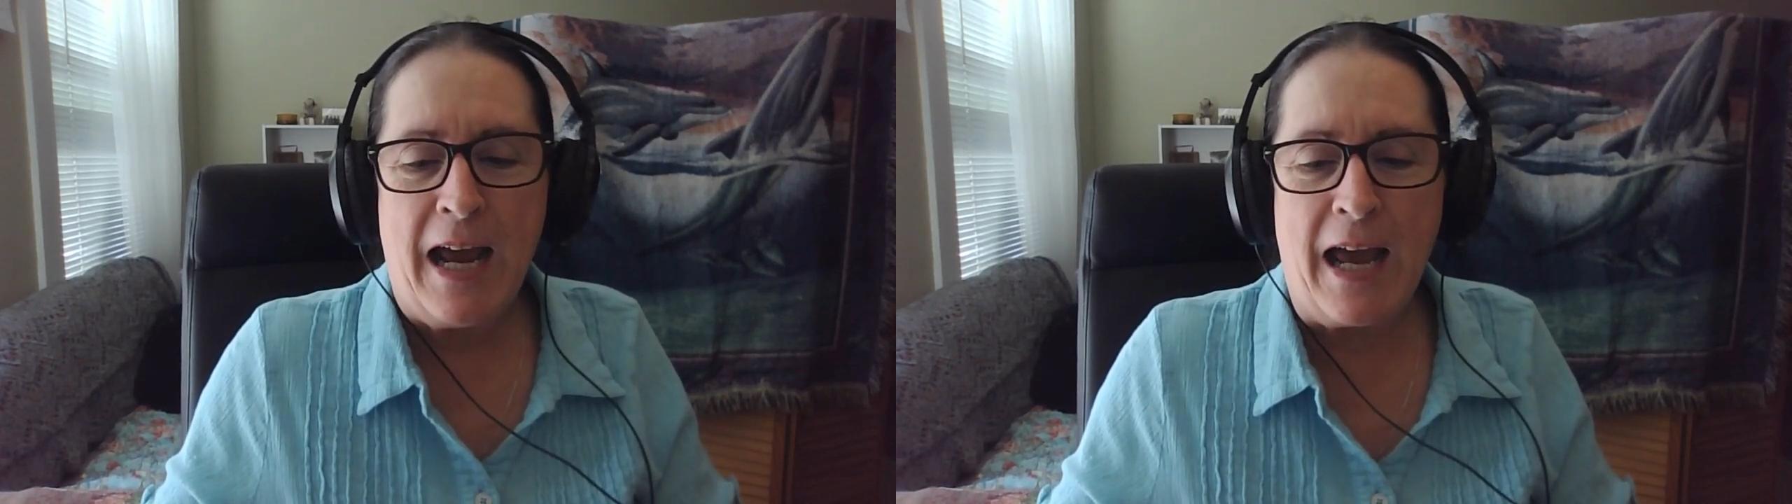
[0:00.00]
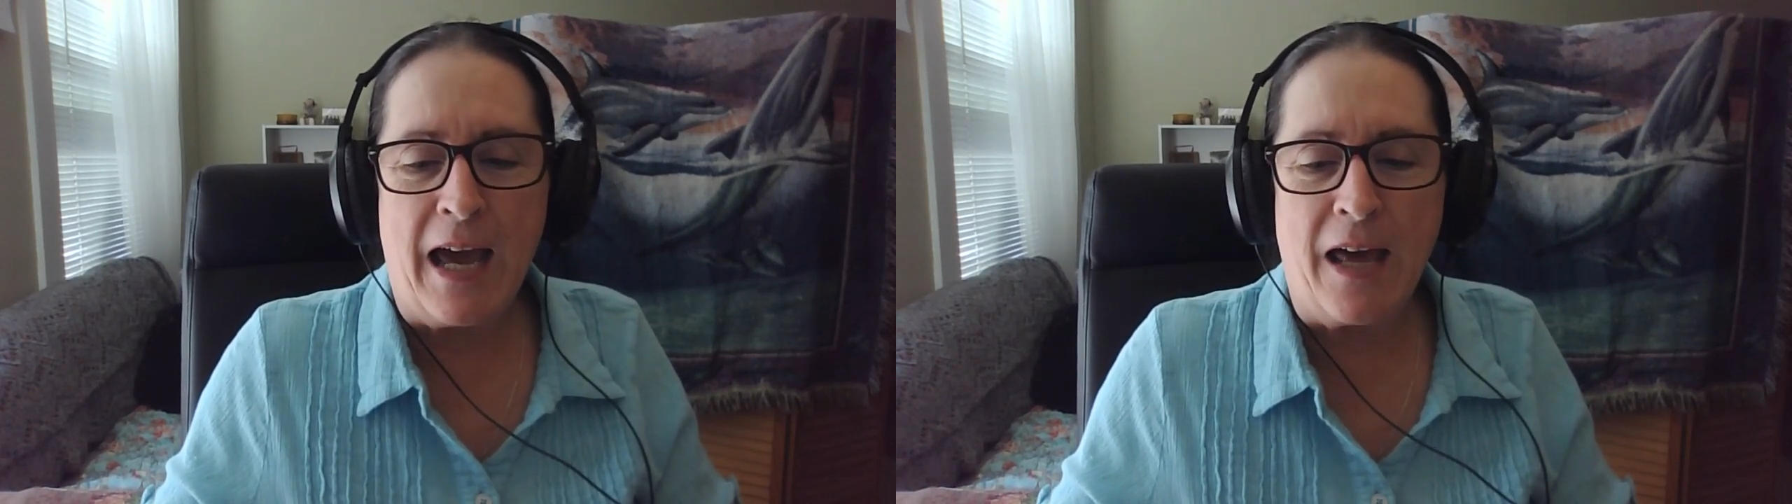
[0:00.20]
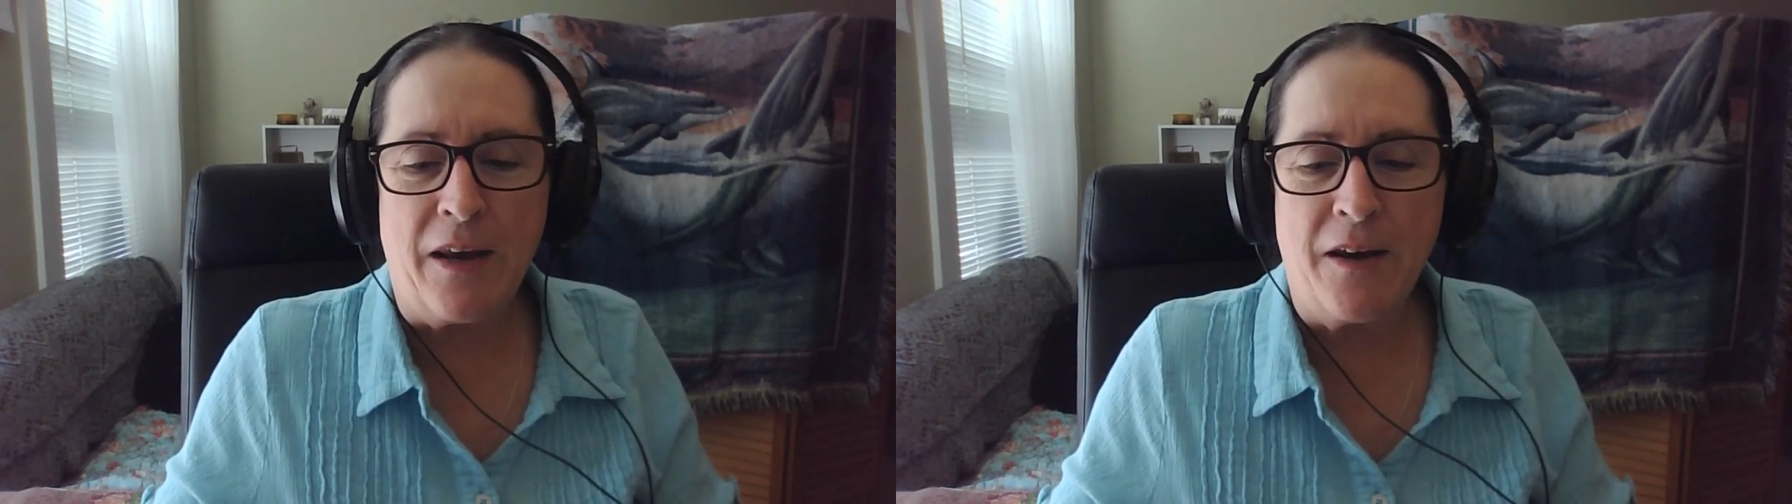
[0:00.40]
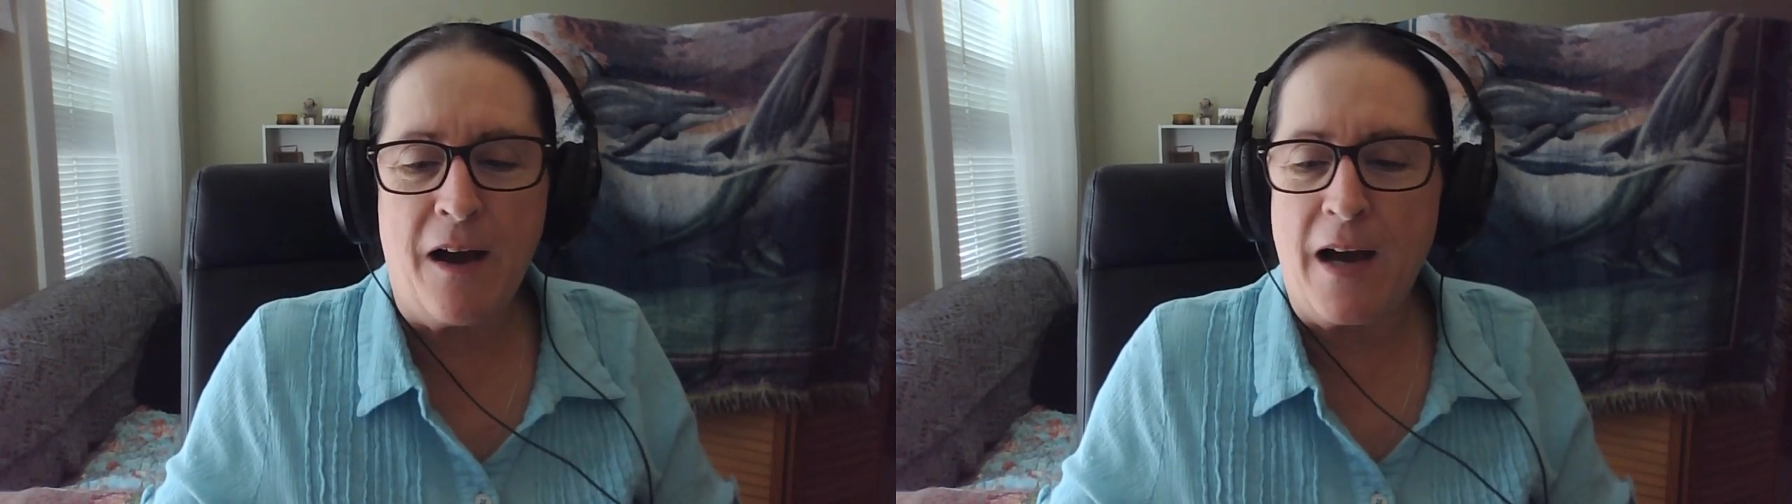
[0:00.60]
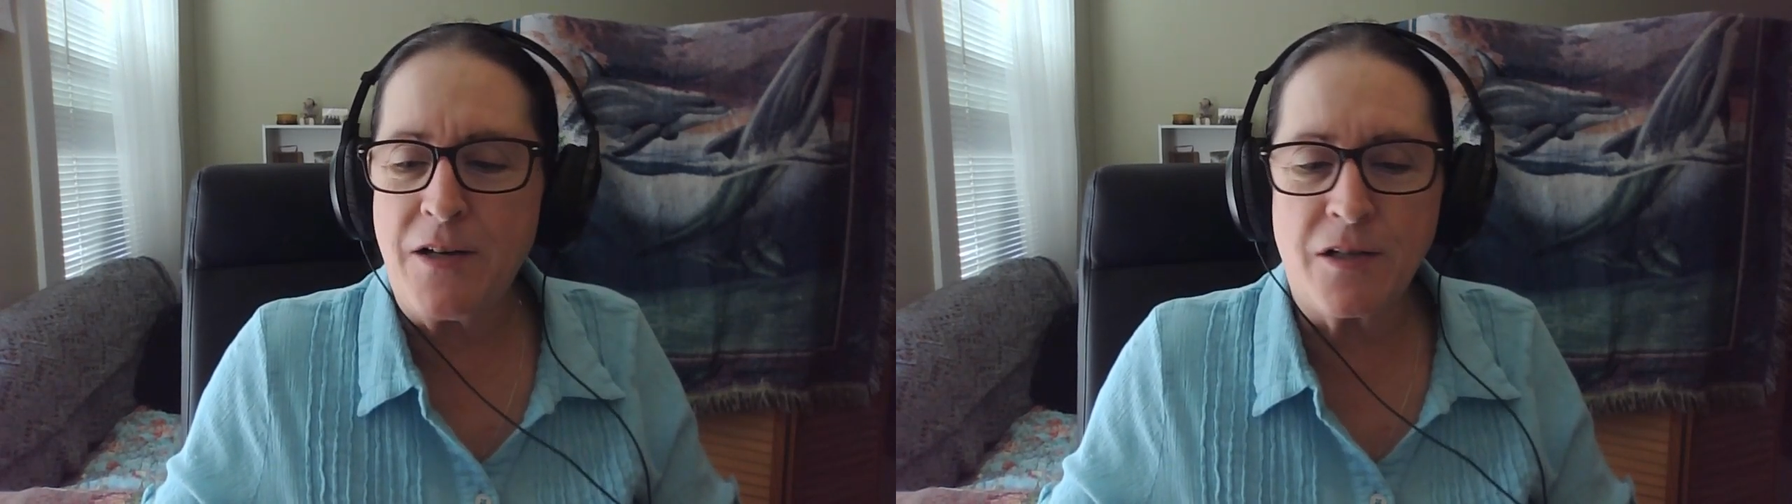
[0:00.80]
And
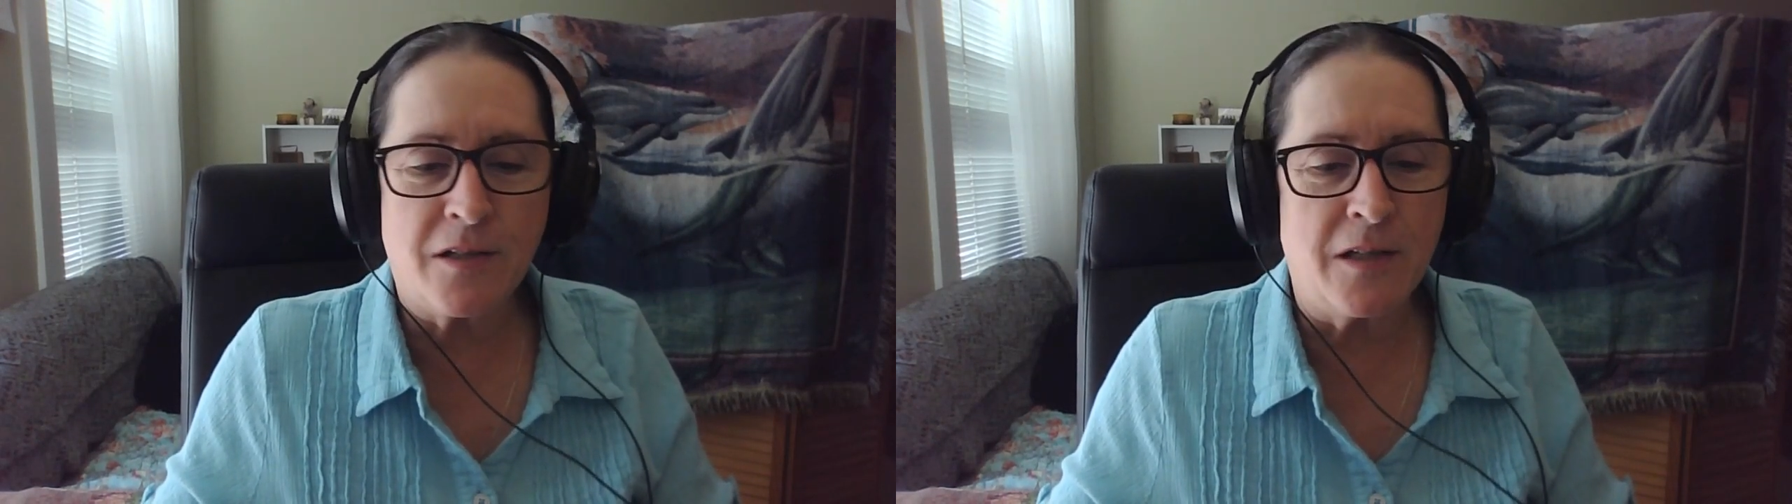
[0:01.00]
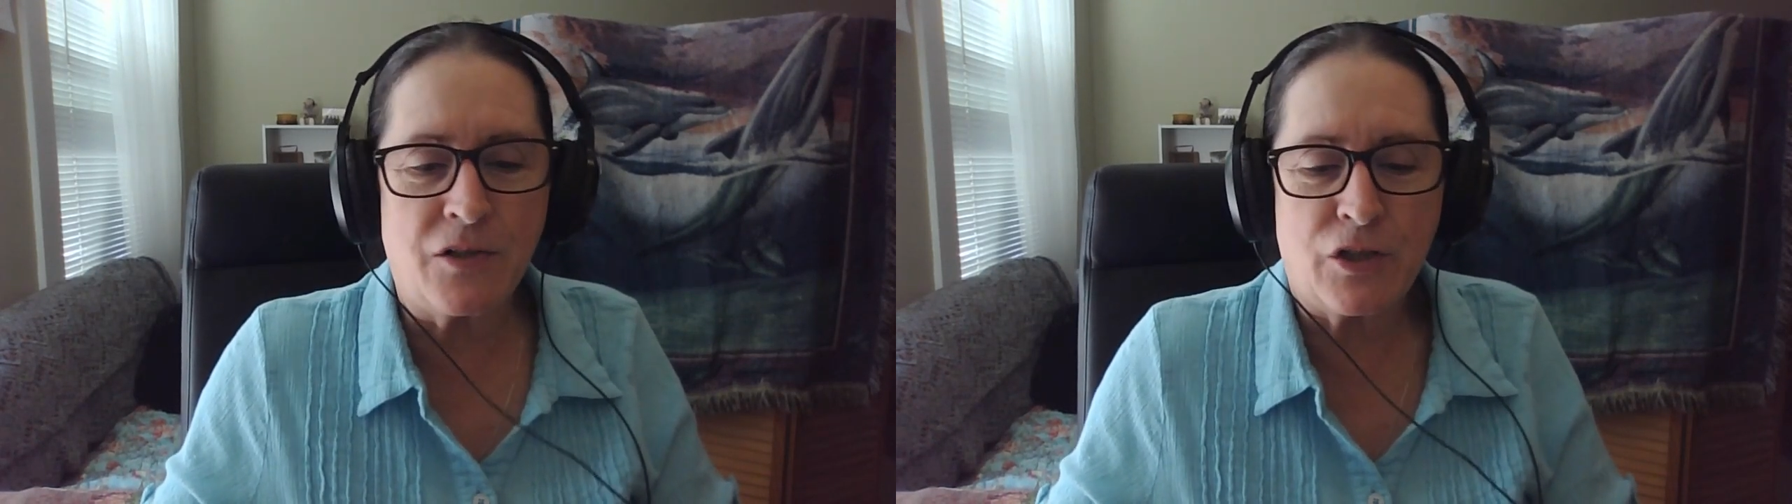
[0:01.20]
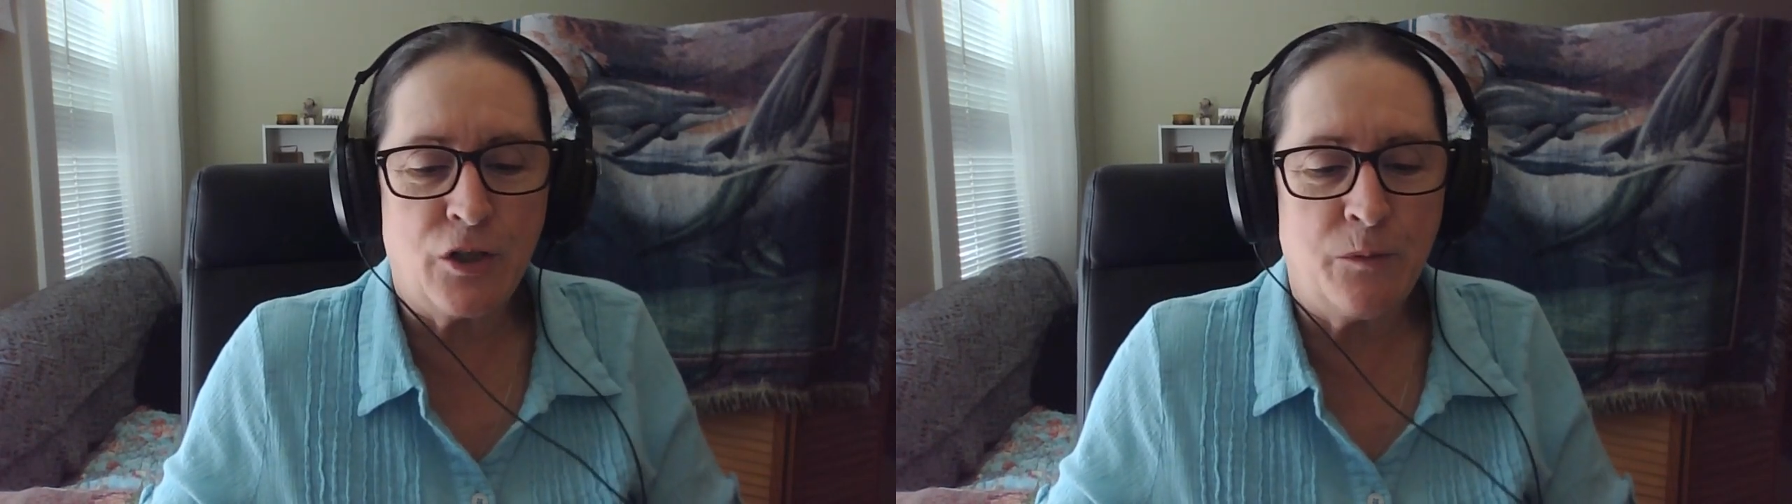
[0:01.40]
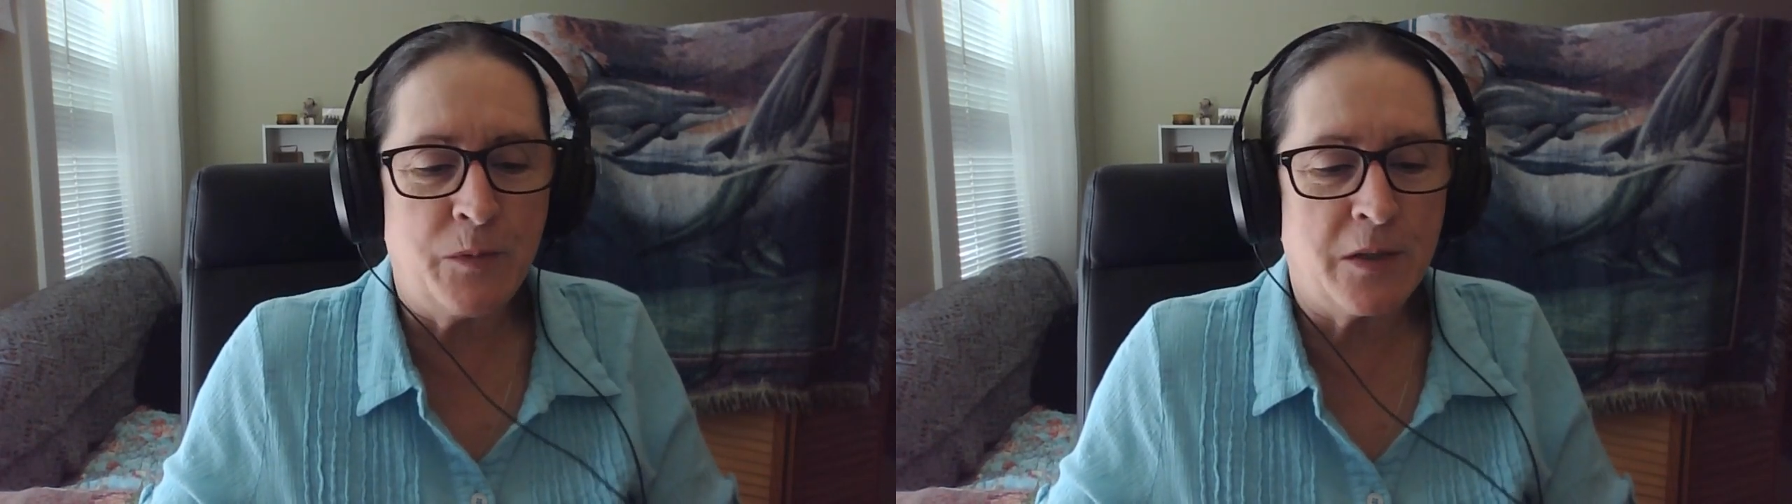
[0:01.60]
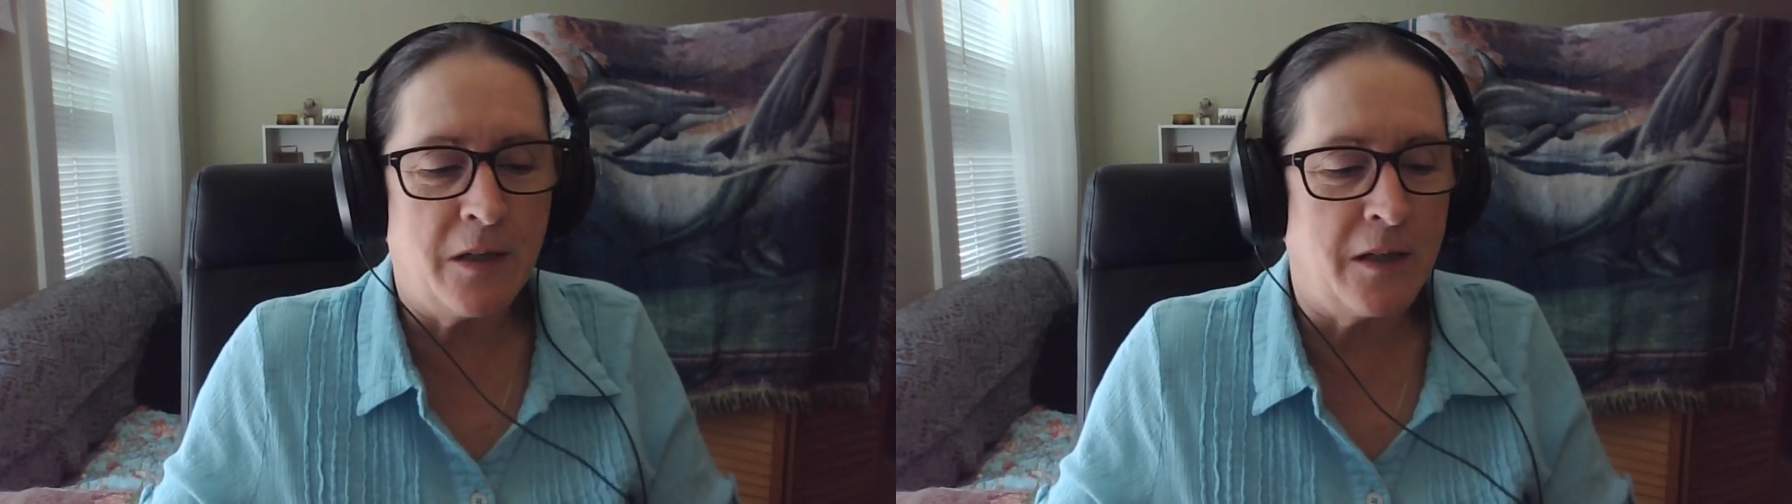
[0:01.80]
I just assumed,